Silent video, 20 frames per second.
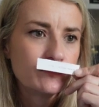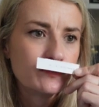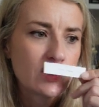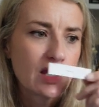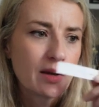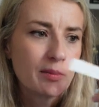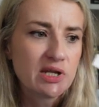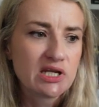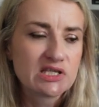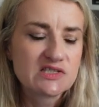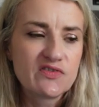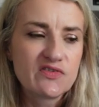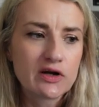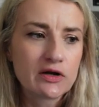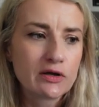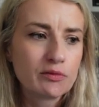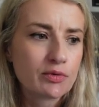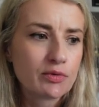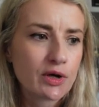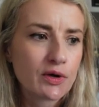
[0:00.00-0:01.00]
I mean, it's
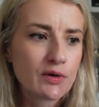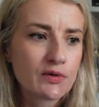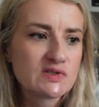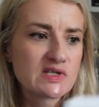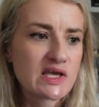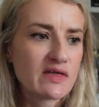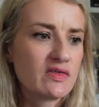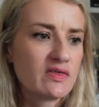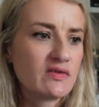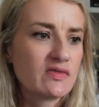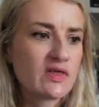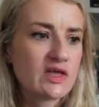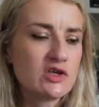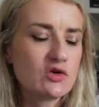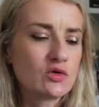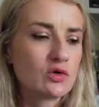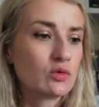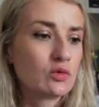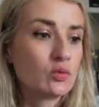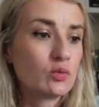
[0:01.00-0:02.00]
very rose. I think that
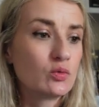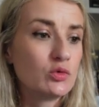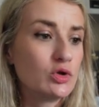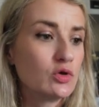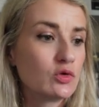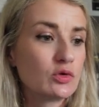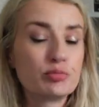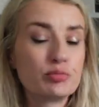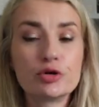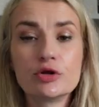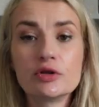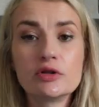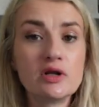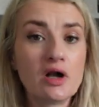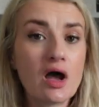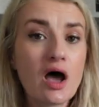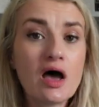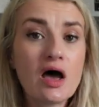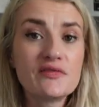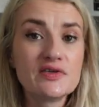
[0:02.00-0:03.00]
you could pull it
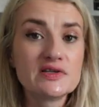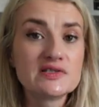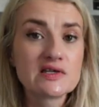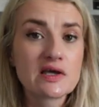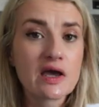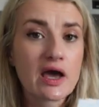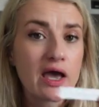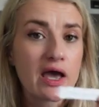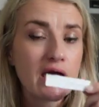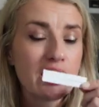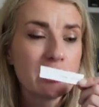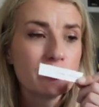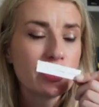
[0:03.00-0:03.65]
off as a guy,